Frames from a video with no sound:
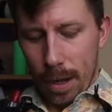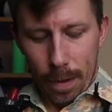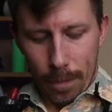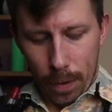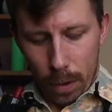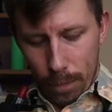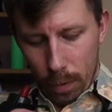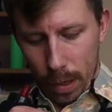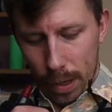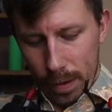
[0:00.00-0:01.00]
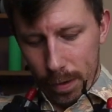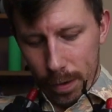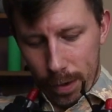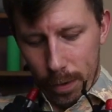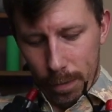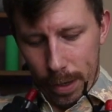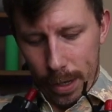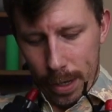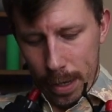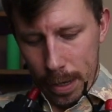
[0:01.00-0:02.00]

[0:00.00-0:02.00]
if you've got it tight already,